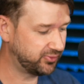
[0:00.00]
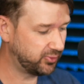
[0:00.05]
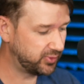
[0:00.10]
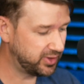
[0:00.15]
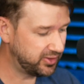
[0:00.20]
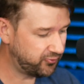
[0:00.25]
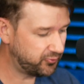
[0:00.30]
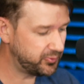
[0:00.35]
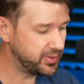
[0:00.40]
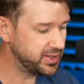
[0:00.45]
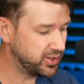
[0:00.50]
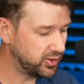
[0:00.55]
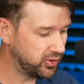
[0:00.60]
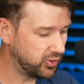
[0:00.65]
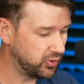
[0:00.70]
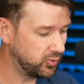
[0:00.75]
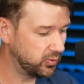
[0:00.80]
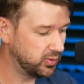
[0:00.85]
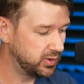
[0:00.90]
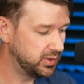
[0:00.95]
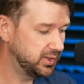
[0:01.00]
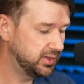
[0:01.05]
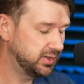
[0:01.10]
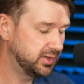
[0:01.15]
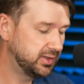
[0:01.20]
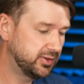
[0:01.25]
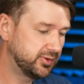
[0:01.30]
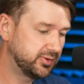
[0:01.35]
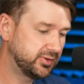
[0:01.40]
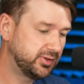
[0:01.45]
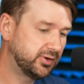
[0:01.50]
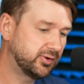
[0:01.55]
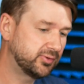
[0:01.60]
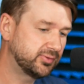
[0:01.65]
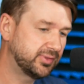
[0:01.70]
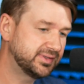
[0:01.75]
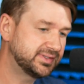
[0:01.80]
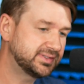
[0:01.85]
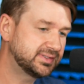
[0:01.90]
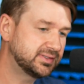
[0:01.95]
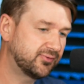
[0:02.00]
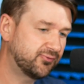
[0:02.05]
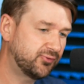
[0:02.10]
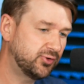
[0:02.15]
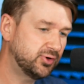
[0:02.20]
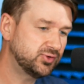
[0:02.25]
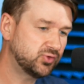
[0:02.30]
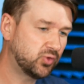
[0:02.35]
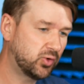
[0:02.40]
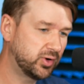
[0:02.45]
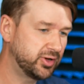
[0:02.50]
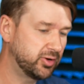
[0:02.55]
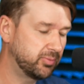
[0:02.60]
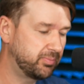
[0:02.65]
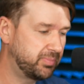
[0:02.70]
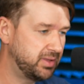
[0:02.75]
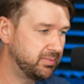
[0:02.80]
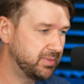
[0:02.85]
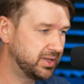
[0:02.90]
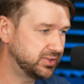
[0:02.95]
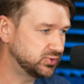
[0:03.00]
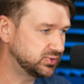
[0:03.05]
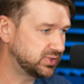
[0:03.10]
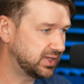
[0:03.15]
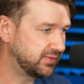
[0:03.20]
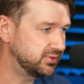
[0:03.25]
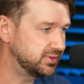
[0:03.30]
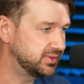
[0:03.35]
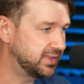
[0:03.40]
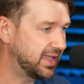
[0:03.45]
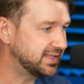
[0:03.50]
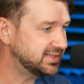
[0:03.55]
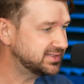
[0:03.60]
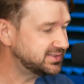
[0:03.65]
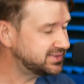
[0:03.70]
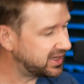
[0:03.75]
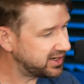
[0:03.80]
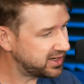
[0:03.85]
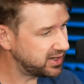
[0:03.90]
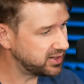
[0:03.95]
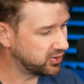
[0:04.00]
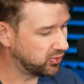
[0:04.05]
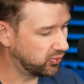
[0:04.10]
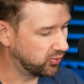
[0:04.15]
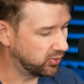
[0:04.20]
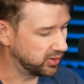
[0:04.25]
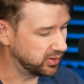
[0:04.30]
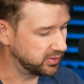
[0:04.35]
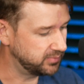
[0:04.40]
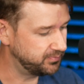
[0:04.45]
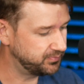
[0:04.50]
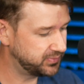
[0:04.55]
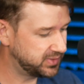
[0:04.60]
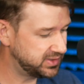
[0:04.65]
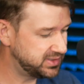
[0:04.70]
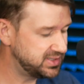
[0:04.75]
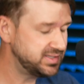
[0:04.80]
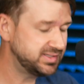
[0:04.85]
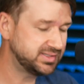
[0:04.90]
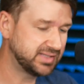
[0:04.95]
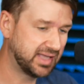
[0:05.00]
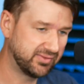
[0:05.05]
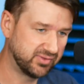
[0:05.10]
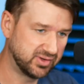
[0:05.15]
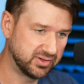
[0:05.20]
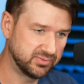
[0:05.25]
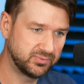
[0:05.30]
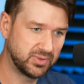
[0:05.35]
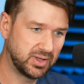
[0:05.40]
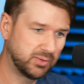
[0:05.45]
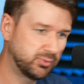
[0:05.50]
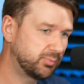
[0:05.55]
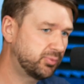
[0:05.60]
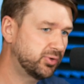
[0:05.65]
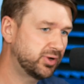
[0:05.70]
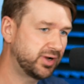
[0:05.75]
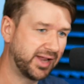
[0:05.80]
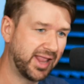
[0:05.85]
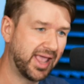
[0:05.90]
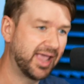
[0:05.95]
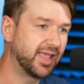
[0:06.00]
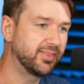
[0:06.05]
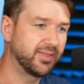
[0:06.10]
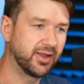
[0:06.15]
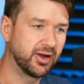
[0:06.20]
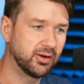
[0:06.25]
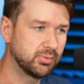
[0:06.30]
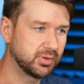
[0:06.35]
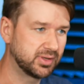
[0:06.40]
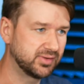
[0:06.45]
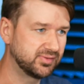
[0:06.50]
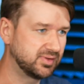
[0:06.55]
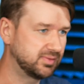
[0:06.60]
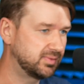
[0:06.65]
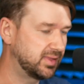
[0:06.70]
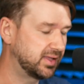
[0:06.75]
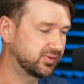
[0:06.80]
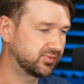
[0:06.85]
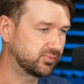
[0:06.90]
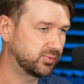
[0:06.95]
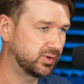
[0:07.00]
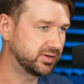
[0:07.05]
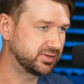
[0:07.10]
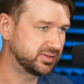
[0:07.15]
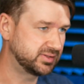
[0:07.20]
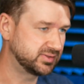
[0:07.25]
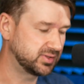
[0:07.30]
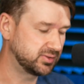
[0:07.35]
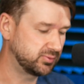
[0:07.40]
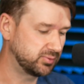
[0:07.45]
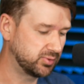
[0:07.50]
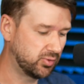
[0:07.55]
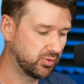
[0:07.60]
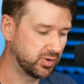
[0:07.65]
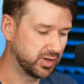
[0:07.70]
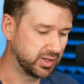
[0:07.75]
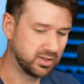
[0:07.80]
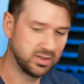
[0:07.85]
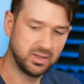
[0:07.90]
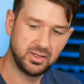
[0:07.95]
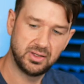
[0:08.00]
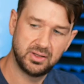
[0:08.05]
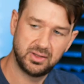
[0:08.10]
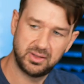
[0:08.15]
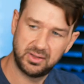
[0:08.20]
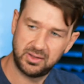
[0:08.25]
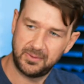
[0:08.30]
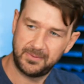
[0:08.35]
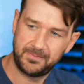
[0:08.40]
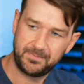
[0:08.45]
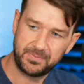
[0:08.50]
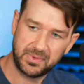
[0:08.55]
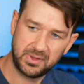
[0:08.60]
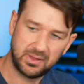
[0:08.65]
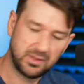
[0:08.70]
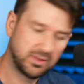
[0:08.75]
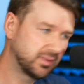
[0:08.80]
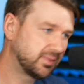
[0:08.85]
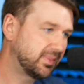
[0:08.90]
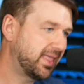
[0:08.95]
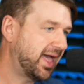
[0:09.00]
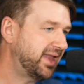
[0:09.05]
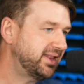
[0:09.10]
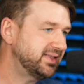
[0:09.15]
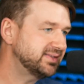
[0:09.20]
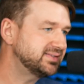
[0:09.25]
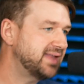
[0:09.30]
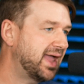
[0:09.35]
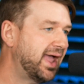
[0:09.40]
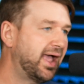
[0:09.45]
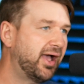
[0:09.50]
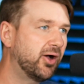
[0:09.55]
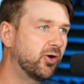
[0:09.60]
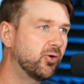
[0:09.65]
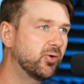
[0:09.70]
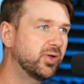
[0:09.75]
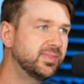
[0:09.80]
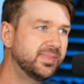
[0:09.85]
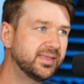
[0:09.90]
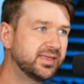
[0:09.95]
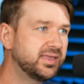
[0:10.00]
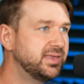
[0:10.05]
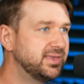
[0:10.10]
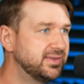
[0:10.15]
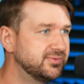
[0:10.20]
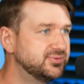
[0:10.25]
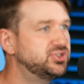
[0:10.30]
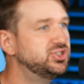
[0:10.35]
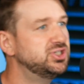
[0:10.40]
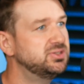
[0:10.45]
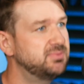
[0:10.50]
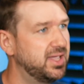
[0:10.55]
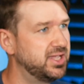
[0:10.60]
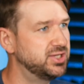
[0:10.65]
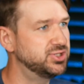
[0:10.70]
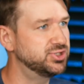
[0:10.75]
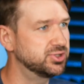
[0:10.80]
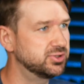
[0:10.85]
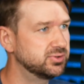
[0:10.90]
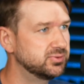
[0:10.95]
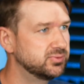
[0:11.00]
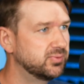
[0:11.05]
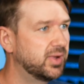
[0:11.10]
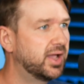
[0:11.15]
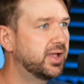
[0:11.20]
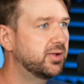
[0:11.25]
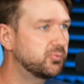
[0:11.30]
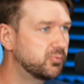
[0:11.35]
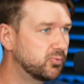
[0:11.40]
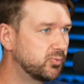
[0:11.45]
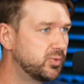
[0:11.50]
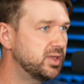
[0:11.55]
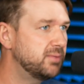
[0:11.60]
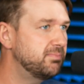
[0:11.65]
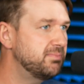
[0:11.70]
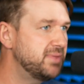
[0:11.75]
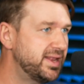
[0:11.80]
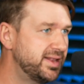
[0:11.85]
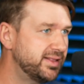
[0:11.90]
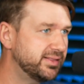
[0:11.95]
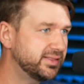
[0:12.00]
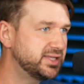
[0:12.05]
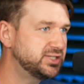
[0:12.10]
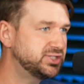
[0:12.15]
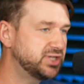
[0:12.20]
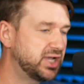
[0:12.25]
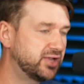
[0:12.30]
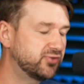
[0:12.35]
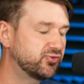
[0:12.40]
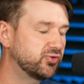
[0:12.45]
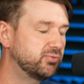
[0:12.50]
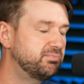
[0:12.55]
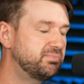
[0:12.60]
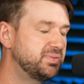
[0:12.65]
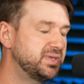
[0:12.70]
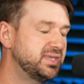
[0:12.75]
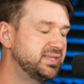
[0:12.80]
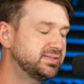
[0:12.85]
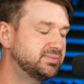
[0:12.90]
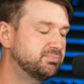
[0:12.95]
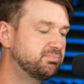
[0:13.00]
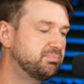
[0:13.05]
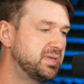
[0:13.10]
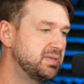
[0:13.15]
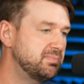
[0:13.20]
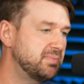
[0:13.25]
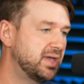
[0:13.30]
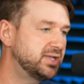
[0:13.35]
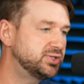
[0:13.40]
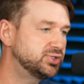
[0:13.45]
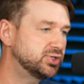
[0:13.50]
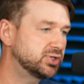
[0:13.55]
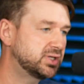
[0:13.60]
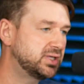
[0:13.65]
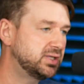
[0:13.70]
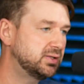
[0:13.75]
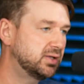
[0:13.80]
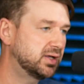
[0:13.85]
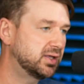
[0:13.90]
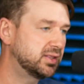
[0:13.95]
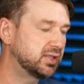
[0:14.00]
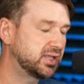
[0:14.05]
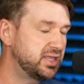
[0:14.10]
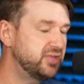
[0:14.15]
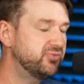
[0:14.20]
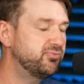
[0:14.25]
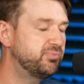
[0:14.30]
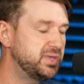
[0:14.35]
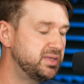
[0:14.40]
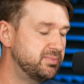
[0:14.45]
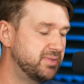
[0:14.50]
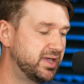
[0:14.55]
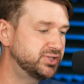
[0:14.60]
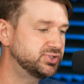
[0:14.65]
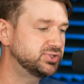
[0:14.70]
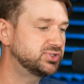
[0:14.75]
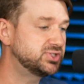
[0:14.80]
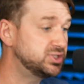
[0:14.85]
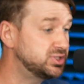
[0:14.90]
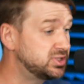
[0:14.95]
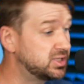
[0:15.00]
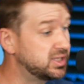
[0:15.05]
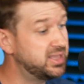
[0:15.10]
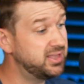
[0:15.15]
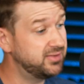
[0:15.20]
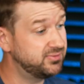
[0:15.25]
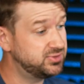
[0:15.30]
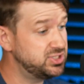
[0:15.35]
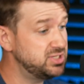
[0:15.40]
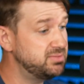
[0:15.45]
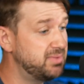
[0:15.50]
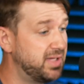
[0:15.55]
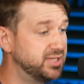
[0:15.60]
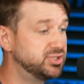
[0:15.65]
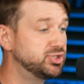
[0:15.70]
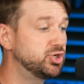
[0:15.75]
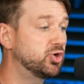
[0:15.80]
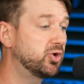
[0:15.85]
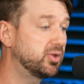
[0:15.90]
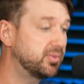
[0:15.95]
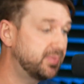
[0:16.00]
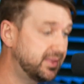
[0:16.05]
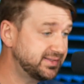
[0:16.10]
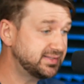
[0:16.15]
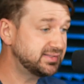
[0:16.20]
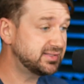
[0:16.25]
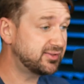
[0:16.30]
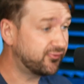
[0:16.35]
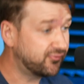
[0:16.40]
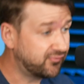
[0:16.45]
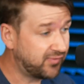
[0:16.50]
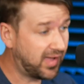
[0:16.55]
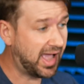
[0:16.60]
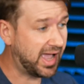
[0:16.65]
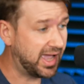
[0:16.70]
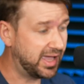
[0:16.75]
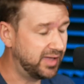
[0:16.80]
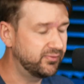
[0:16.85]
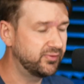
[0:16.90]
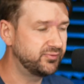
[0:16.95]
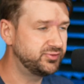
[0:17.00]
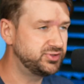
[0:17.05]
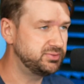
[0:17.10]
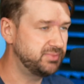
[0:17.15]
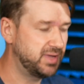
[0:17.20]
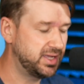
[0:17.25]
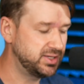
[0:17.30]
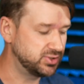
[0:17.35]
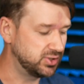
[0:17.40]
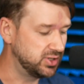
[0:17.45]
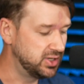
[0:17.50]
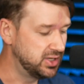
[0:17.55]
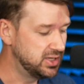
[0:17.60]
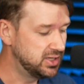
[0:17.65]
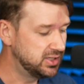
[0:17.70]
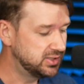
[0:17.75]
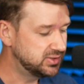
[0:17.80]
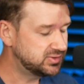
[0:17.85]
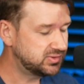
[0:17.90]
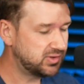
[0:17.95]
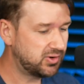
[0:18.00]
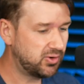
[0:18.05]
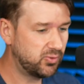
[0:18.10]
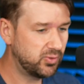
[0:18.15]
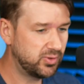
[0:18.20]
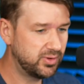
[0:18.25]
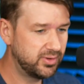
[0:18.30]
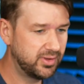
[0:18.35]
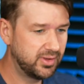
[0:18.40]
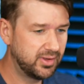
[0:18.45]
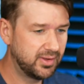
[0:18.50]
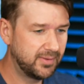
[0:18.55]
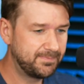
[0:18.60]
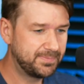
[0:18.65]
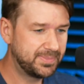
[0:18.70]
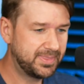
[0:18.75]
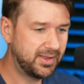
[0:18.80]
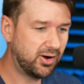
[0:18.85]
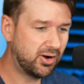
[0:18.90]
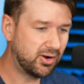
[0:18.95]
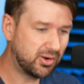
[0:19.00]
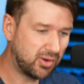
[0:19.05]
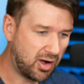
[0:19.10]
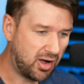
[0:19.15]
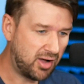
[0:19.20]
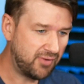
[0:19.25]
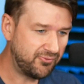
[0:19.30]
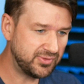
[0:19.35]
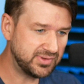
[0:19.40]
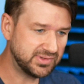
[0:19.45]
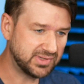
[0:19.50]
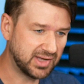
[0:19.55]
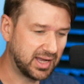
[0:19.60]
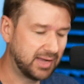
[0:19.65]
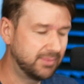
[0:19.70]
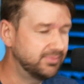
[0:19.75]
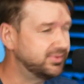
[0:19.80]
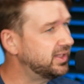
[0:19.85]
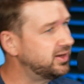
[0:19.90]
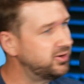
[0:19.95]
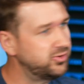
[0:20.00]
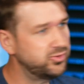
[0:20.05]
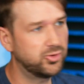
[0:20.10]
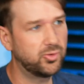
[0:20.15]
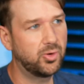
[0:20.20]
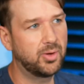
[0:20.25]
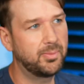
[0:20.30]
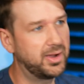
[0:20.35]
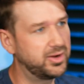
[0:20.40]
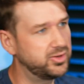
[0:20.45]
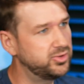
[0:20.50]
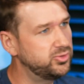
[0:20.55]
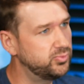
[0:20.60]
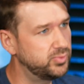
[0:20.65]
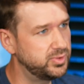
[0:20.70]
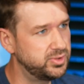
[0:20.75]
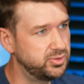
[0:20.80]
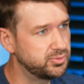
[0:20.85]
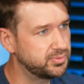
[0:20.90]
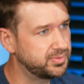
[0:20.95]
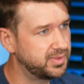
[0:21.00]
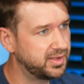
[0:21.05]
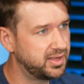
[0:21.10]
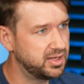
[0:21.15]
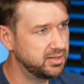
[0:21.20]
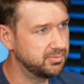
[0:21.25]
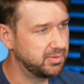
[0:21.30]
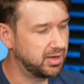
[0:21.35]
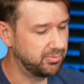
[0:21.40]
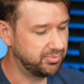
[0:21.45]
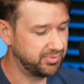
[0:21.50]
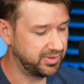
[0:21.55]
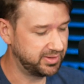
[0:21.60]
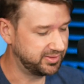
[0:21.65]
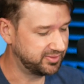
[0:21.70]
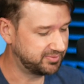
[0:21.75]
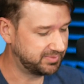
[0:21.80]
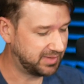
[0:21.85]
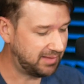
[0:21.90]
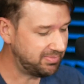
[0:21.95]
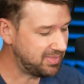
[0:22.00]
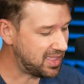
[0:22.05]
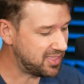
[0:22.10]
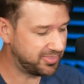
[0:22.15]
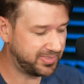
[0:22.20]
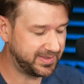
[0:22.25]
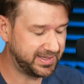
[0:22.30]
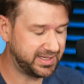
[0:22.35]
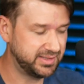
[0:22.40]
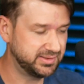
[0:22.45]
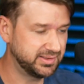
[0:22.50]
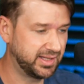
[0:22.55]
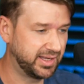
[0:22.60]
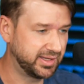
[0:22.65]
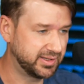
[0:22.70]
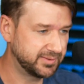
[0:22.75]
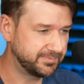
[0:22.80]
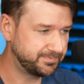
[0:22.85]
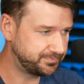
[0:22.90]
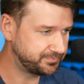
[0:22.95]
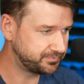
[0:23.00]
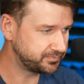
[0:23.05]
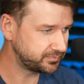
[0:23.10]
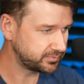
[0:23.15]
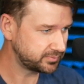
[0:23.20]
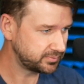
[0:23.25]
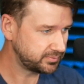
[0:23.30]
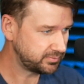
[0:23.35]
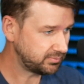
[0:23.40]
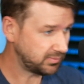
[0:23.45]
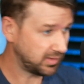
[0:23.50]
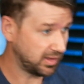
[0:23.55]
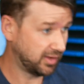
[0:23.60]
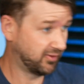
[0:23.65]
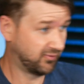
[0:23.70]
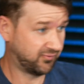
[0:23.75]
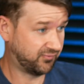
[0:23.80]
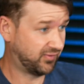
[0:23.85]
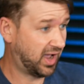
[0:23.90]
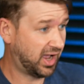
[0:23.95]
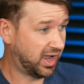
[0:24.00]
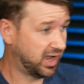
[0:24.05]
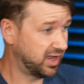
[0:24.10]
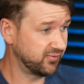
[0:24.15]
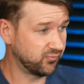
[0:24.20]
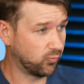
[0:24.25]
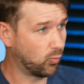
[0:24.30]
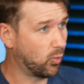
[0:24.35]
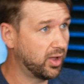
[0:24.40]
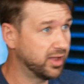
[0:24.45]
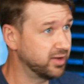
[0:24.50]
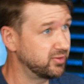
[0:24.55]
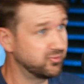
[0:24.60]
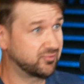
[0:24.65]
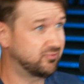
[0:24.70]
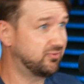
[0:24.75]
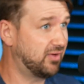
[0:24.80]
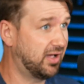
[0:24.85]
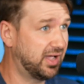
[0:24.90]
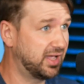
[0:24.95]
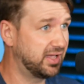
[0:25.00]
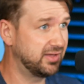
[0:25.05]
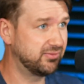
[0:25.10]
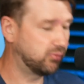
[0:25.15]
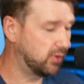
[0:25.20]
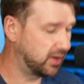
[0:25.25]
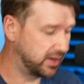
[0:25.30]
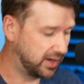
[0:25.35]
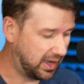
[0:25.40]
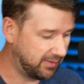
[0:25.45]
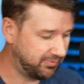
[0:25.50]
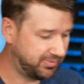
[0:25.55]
So if we go, the first chord here, B major 7, that second chord, the D7, and we'll put an A there because that's what it is on the recording. That is now in the key of G major, right? We immediately change from B major, the key of B major, to the key of G major. This is the 5 of G major. So there are oftentimes, I don't know about you when you're thinking about playing this, but I'm not thinking like 5, 1, 5, 1.